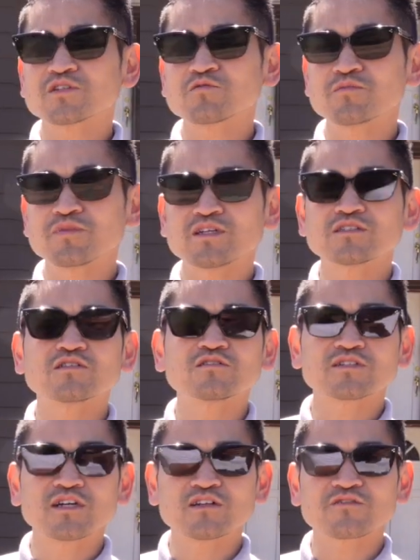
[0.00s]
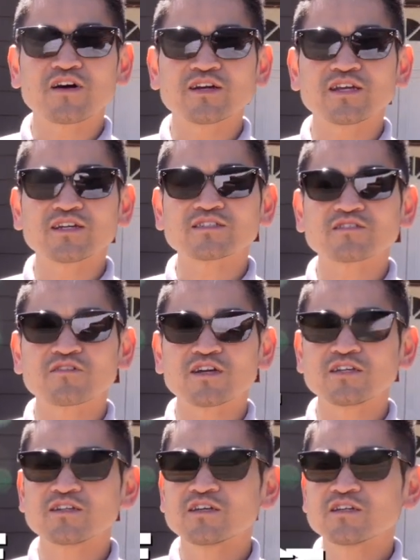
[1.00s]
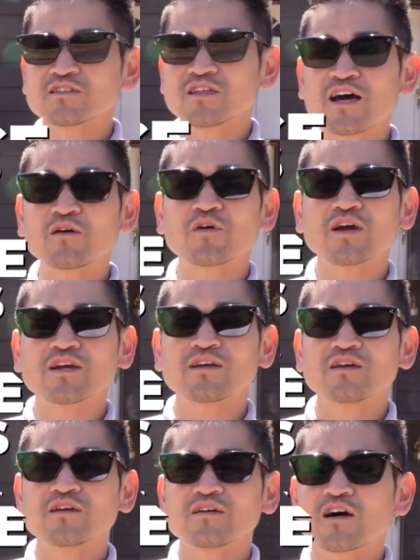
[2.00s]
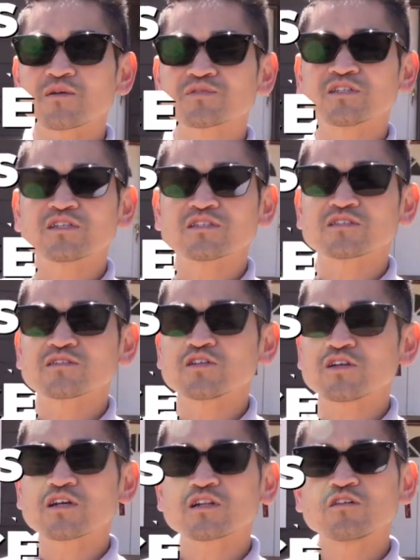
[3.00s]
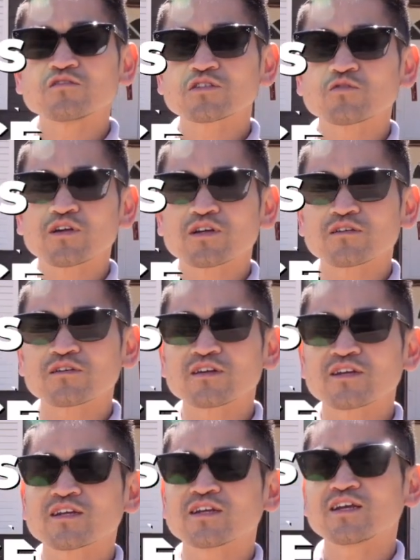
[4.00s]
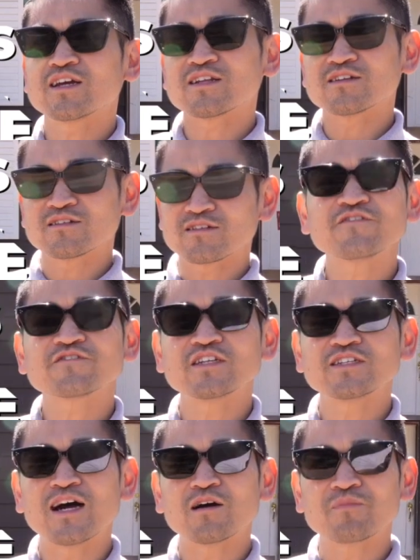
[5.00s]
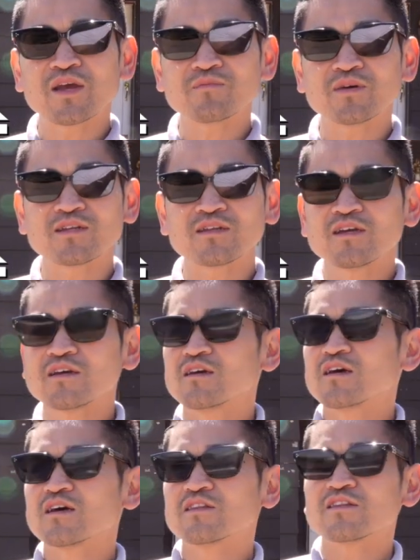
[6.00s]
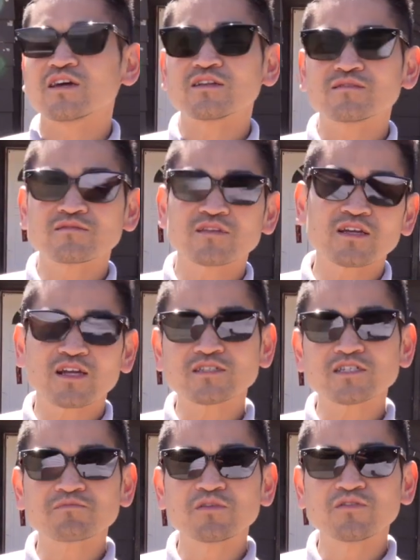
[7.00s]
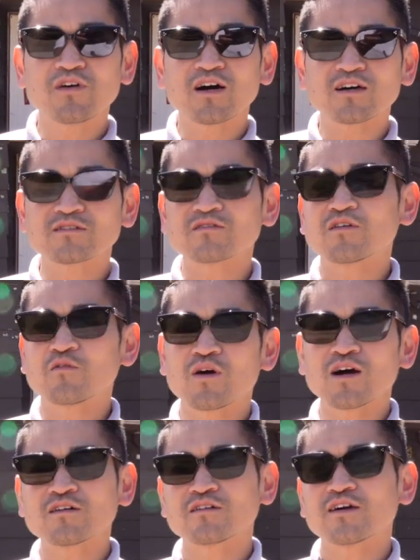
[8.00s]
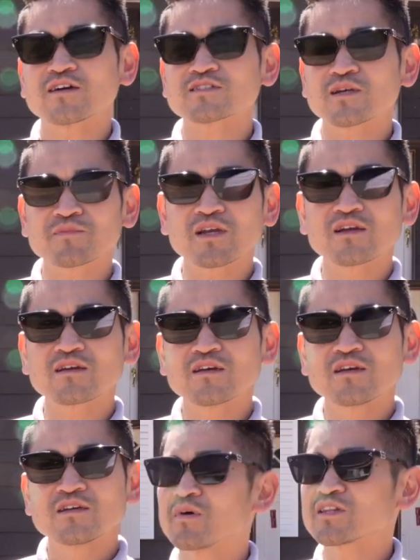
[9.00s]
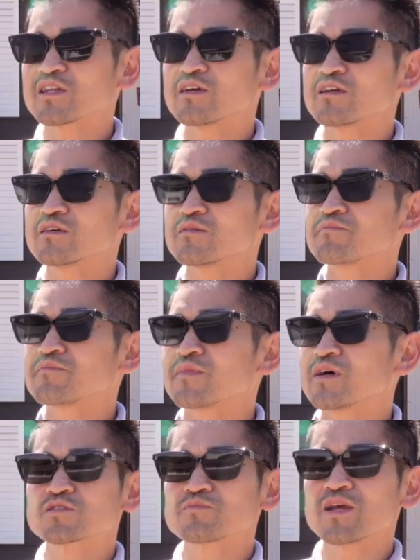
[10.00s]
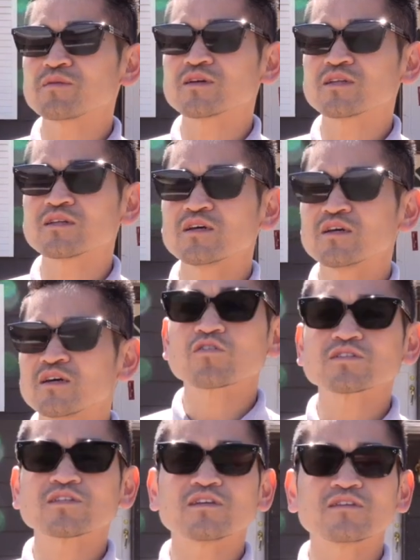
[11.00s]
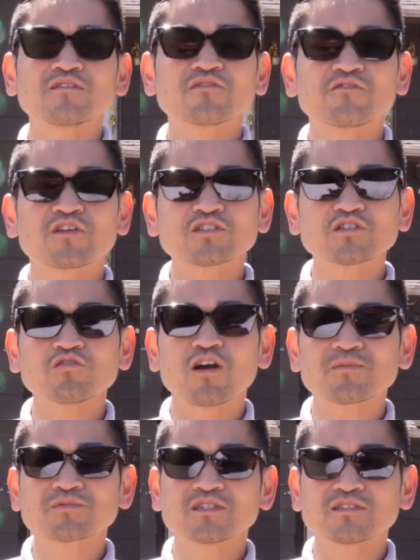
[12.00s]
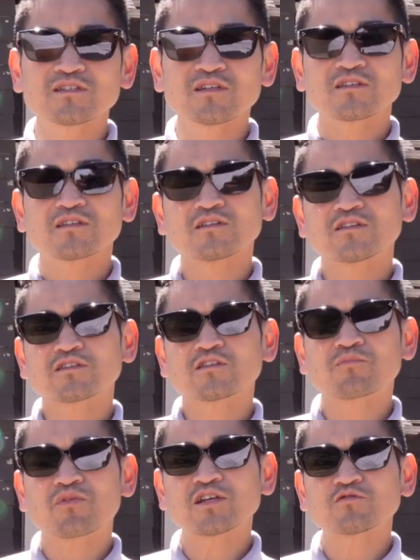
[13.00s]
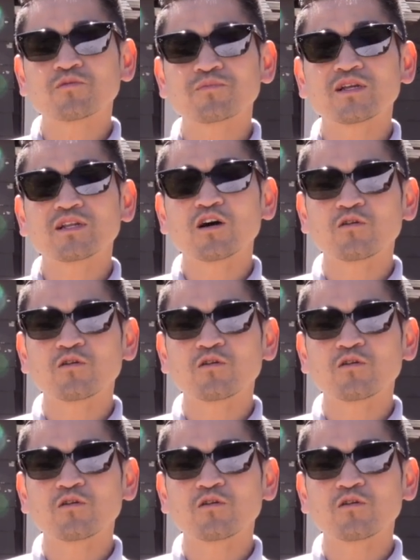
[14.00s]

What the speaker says: option would be to seller finance, right? That way, this option is you can close quicker, get a hefty down payment, and then they can just move on while accepting a monthly interest payment. Of course, the first two options, the price would be